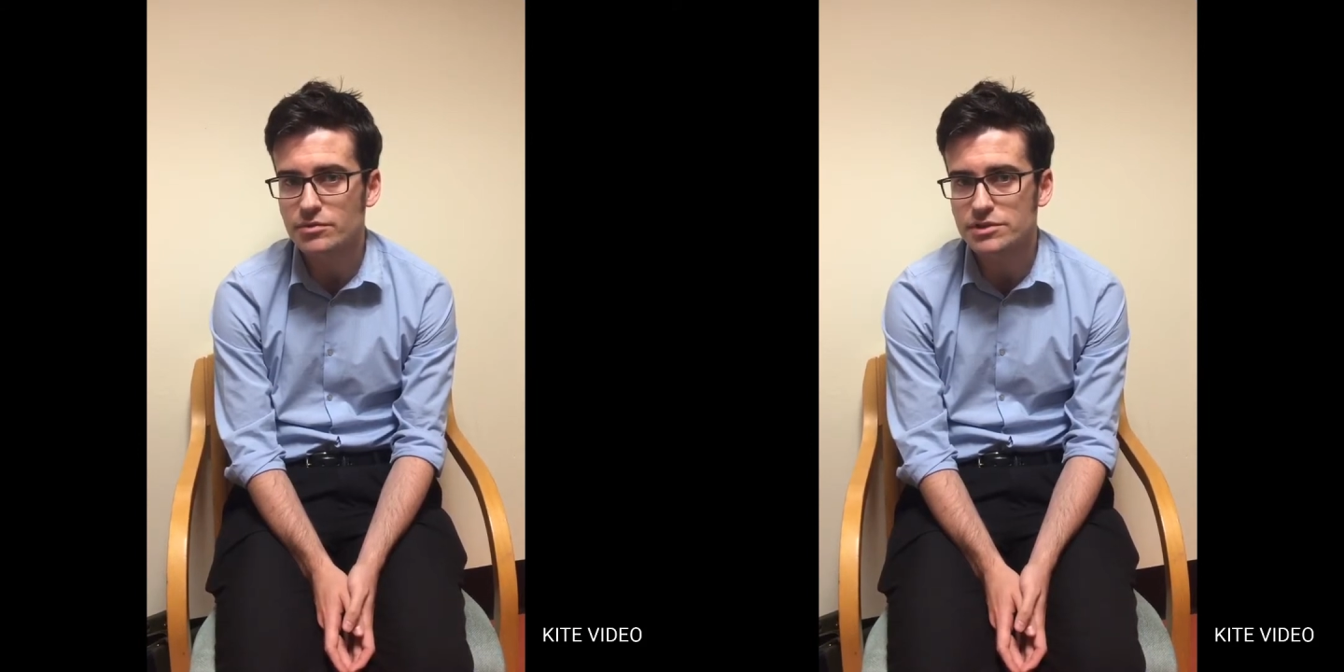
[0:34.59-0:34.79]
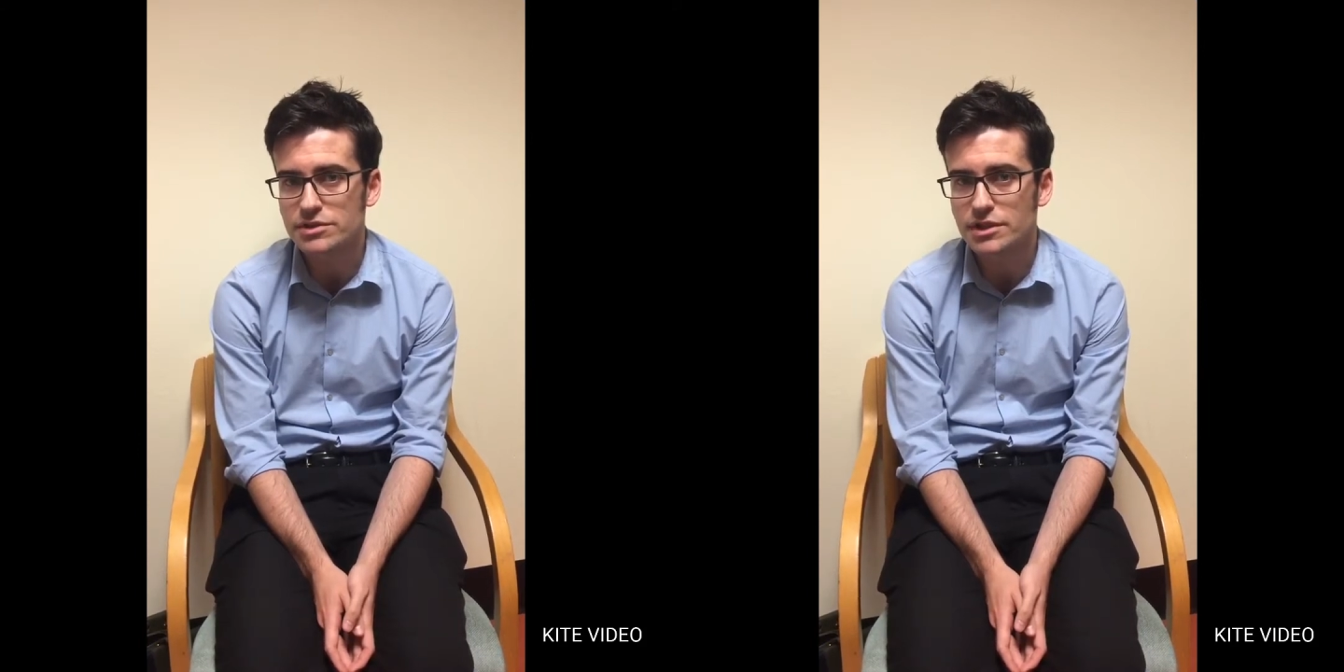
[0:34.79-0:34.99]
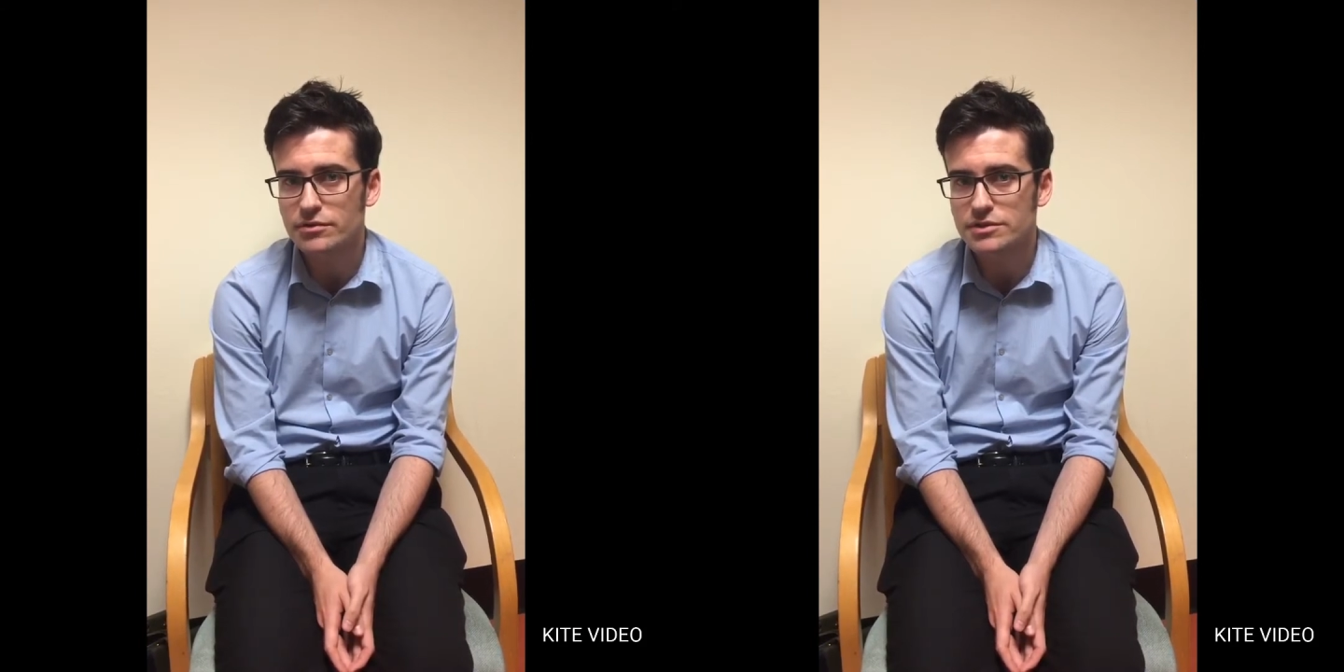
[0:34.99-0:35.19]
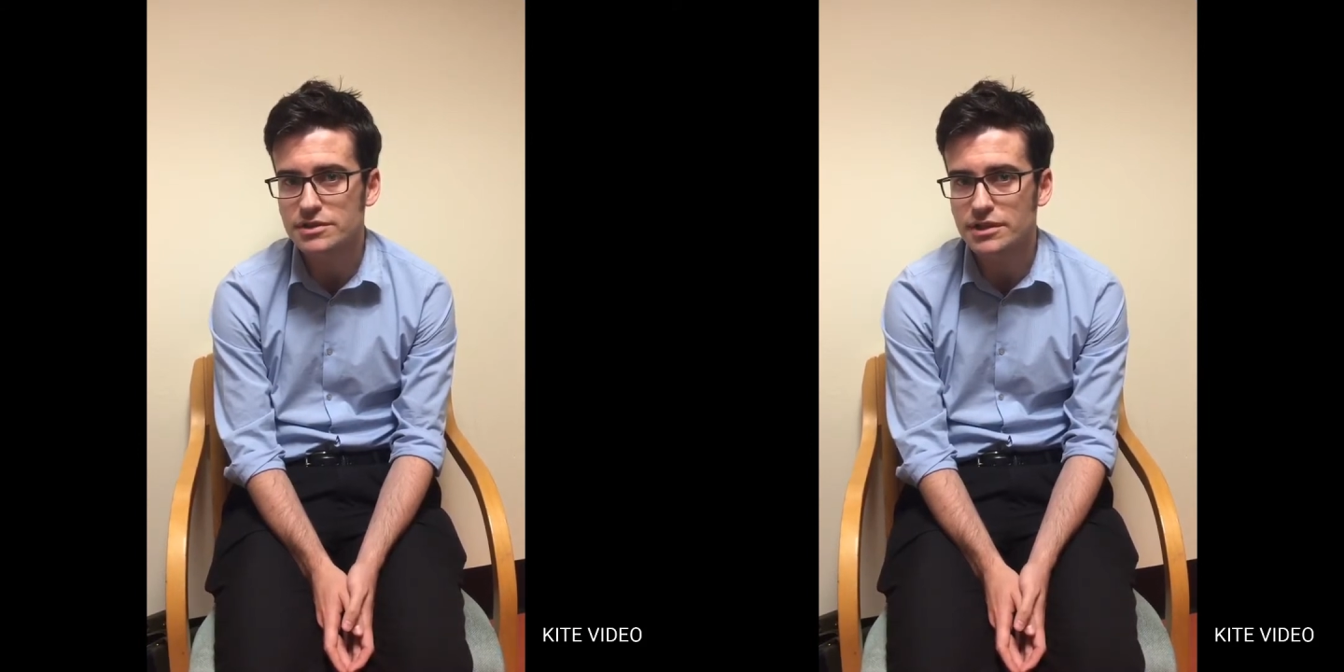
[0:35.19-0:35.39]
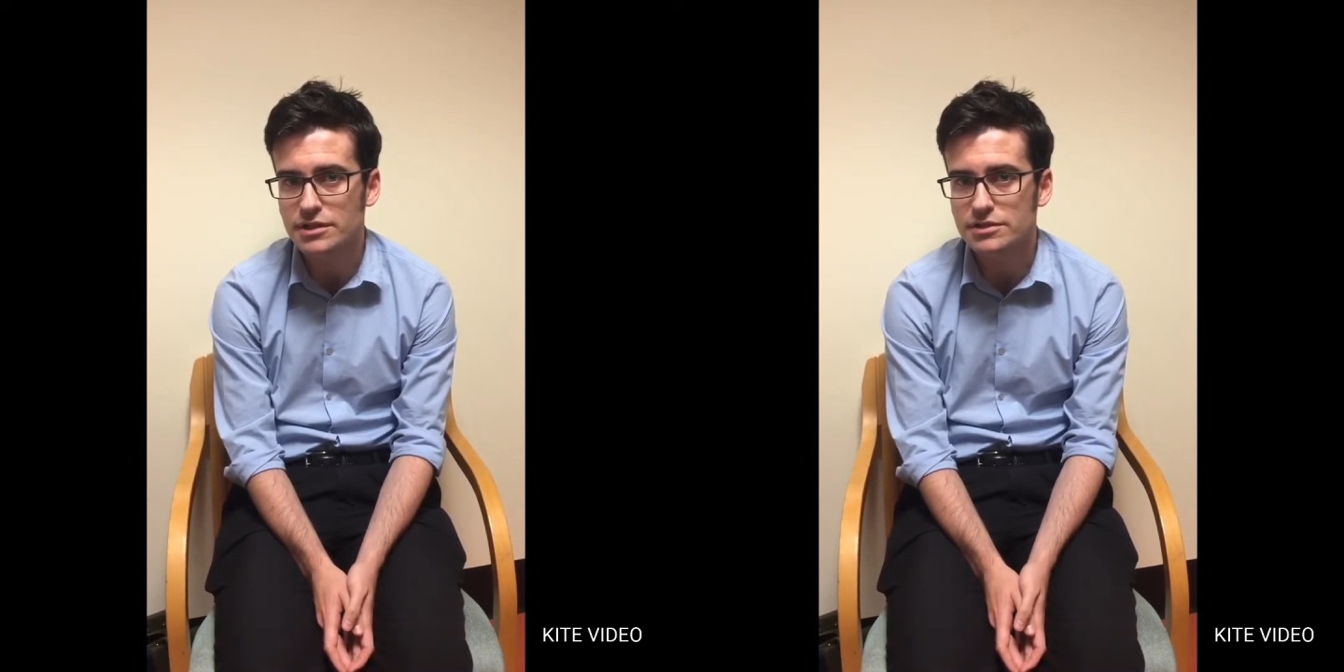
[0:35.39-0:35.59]
which is
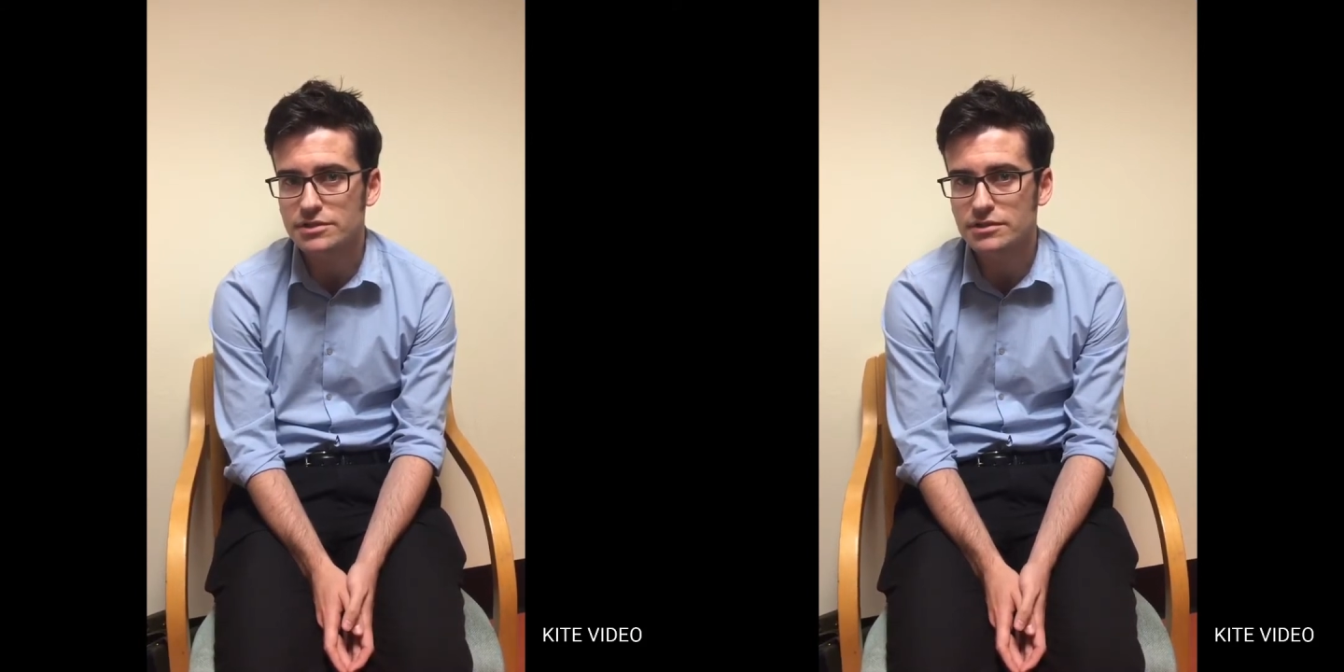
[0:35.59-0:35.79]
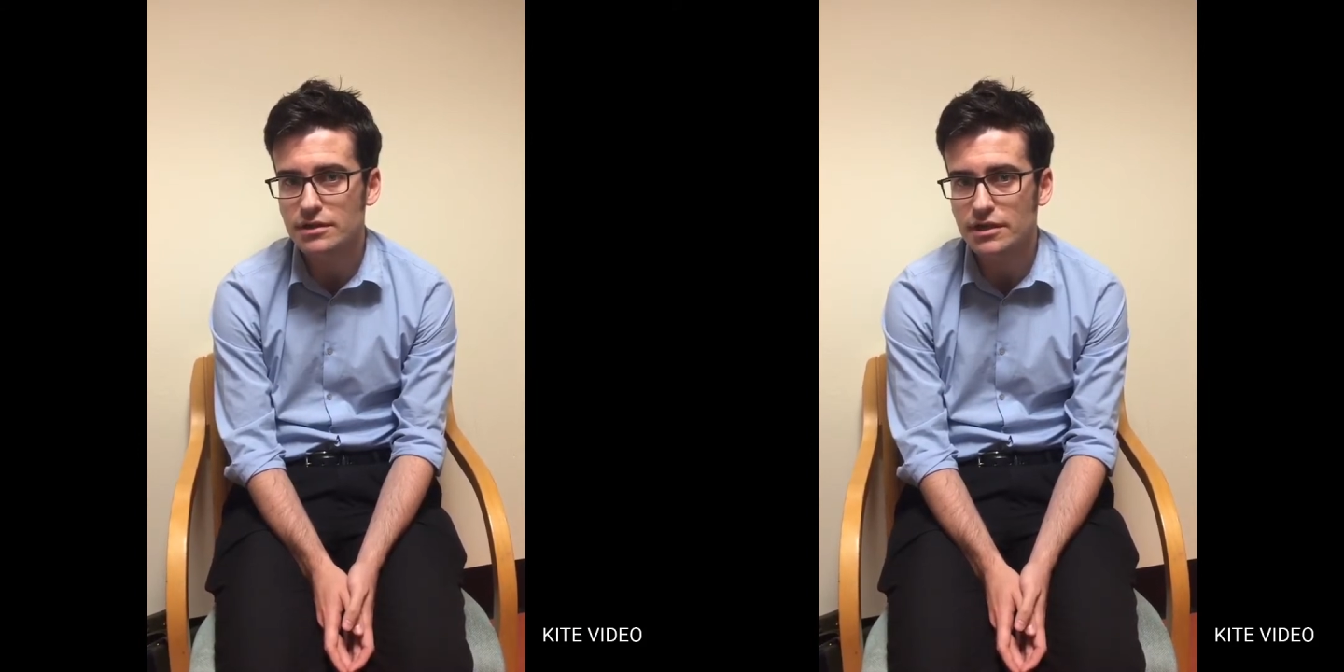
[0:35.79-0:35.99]
downstairs,